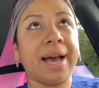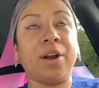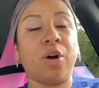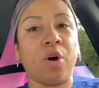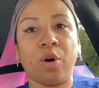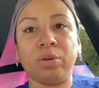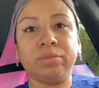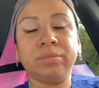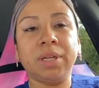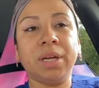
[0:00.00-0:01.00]
at
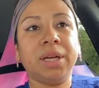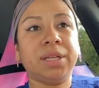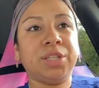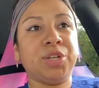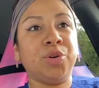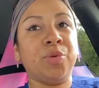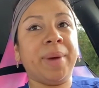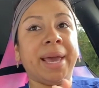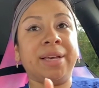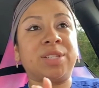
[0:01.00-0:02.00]
all you
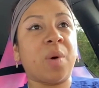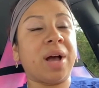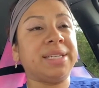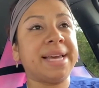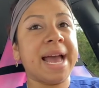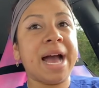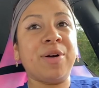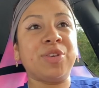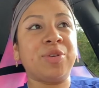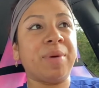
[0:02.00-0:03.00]
may squat
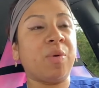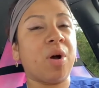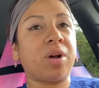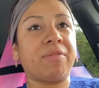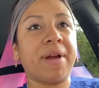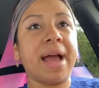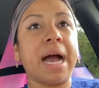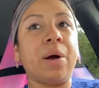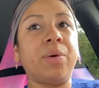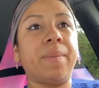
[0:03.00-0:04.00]
down you may walk
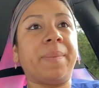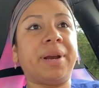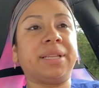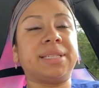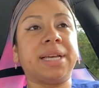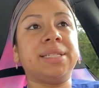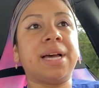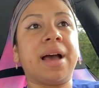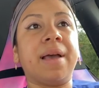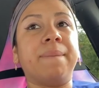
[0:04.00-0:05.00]
around but at the same
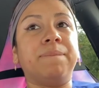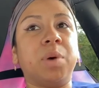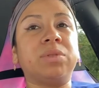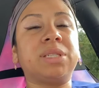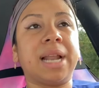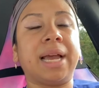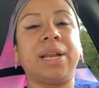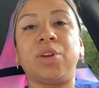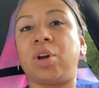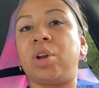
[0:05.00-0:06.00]
time most
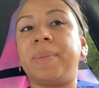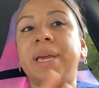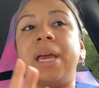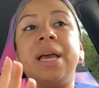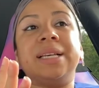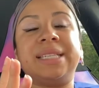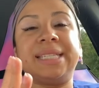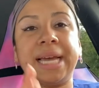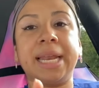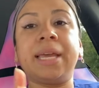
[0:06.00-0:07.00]
likely you're going to be
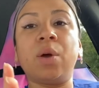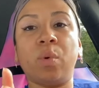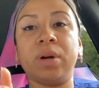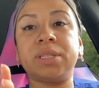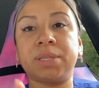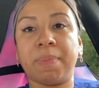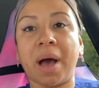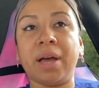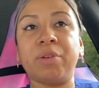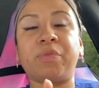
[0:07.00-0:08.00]
standing in one
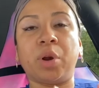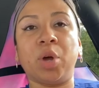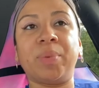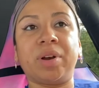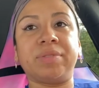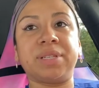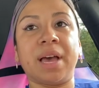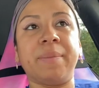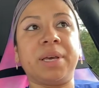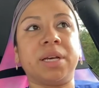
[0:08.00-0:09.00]
spot for a long period of
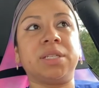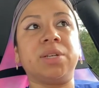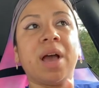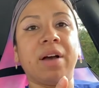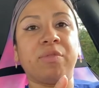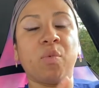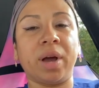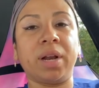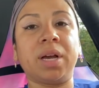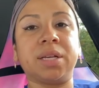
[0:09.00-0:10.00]
time because you have
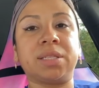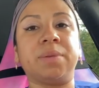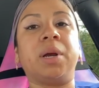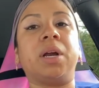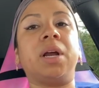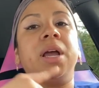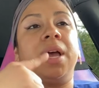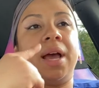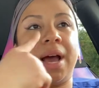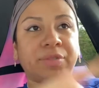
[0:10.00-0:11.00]
one customer
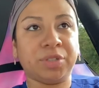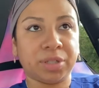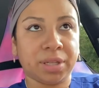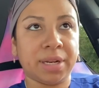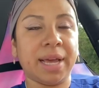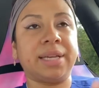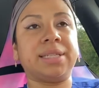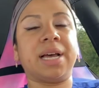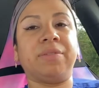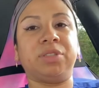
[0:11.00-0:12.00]
after the
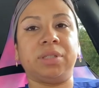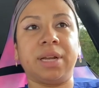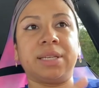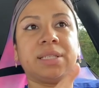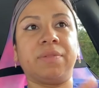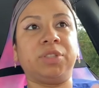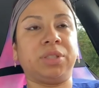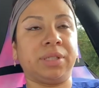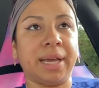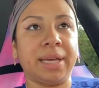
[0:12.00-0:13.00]
next after the next after
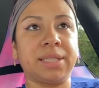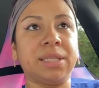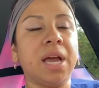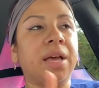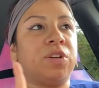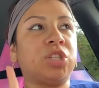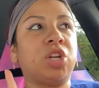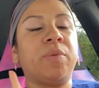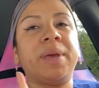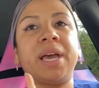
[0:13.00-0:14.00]
the next there's
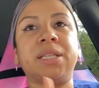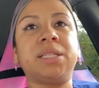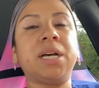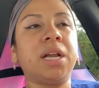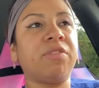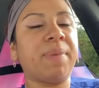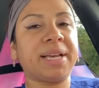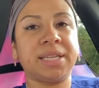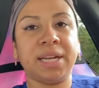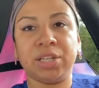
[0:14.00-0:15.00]
going to be a ton of
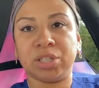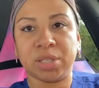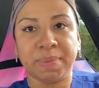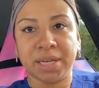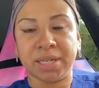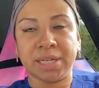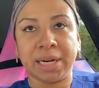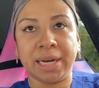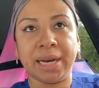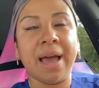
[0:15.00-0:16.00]
vaccinations being
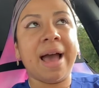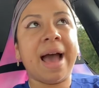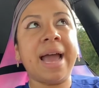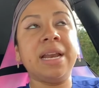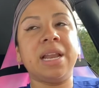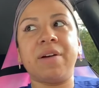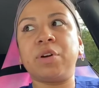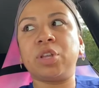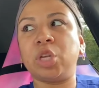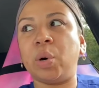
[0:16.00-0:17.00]
done i
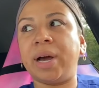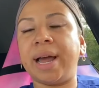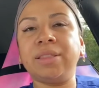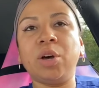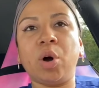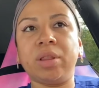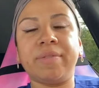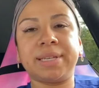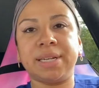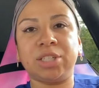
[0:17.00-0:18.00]
never thought i thought all the
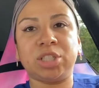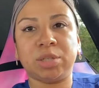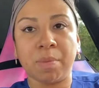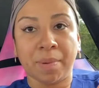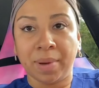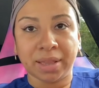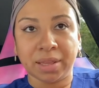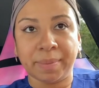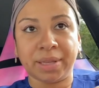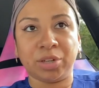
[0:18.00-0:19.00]
vaccinations people get
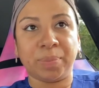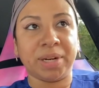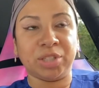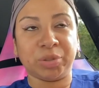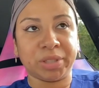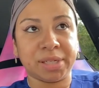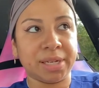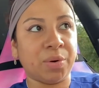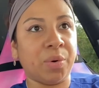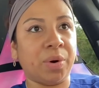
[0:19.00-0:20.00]
them at their
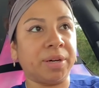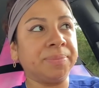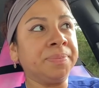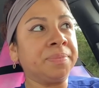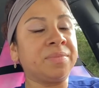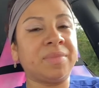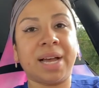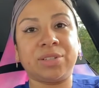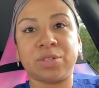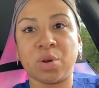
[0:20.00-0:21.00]
pediatrician or
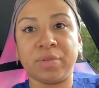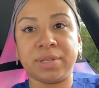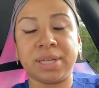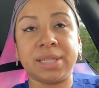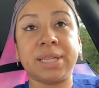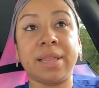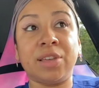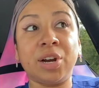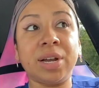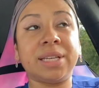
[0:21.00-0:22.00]
doctor's offices
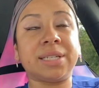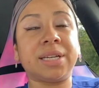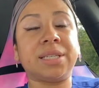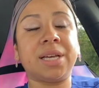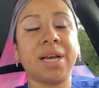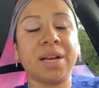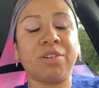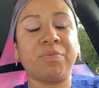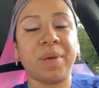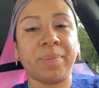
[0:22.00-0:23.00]
there is a ton
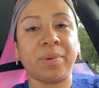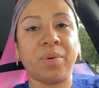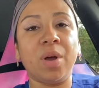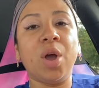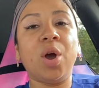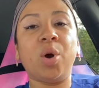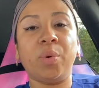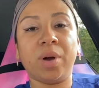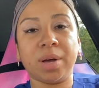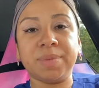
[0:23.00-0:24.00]
of people who
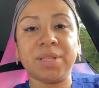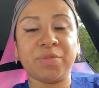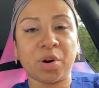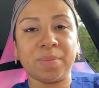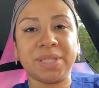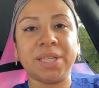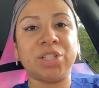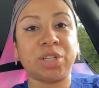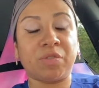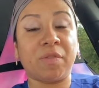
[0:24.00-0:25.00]
will come to the pharmacy
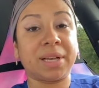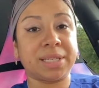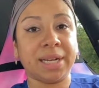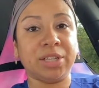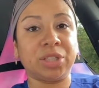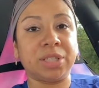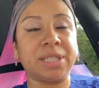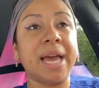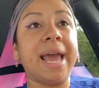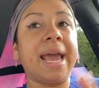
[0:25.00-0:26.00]
just for
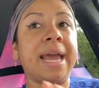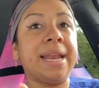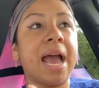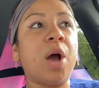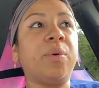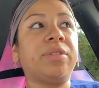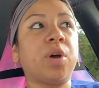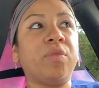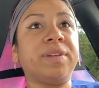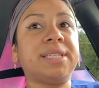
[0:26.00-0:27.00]
vaccinations and now with
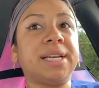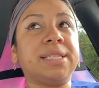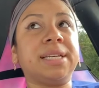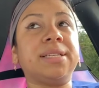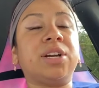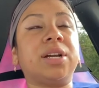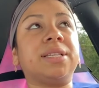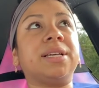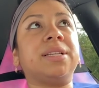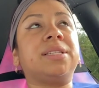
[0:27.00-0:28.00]
covid testing there
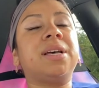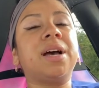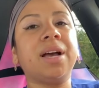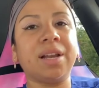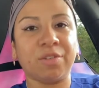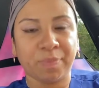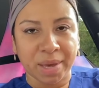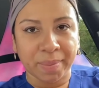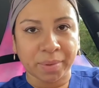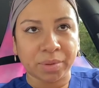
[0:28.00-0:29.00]
is a ton of
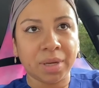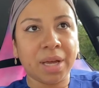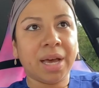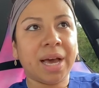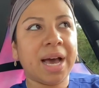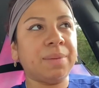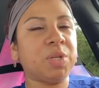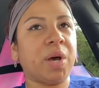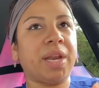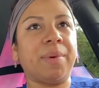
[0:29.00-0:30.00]
people I'm
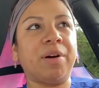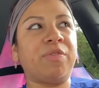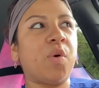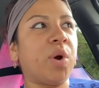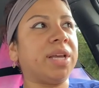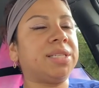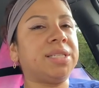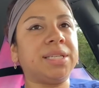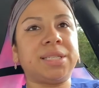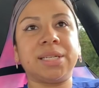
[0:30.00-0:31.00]
talking about 40,
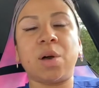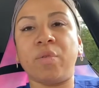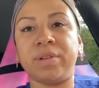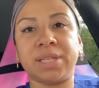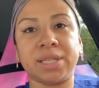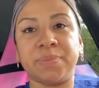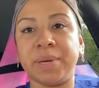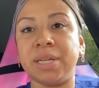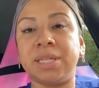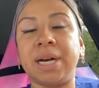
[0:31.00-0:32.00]
60 COVID tests
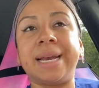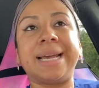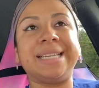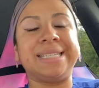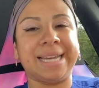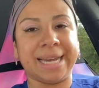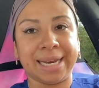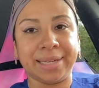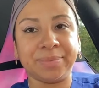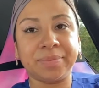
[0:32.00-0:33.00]
being done daily.